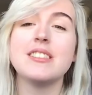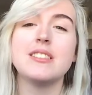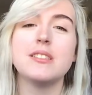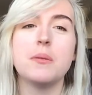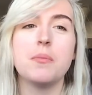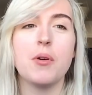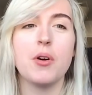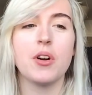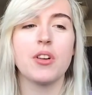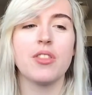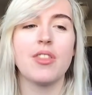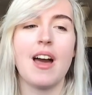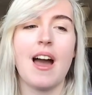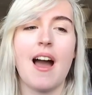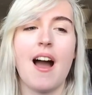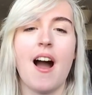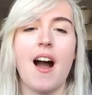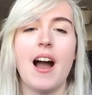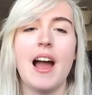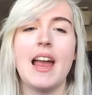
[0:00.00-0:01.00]
is a book that
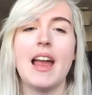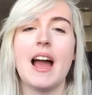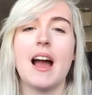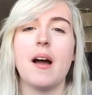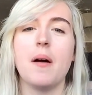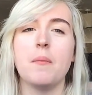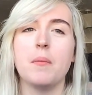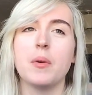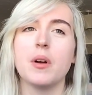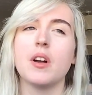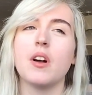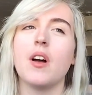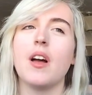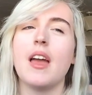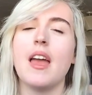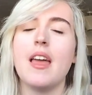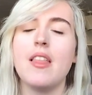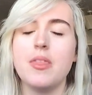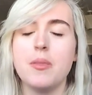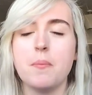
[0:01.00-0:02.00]
I am
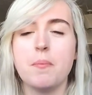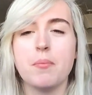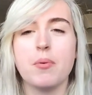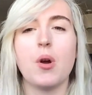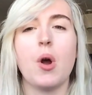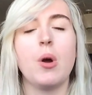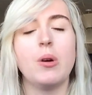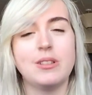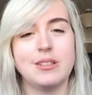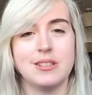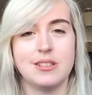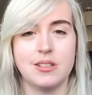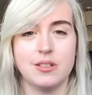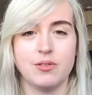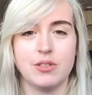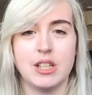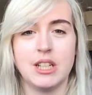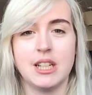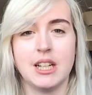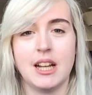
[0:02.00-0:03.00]
in the process of
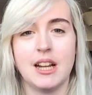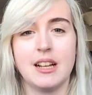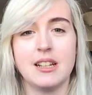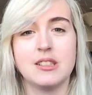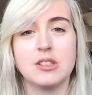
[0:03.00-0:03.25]
reading. It's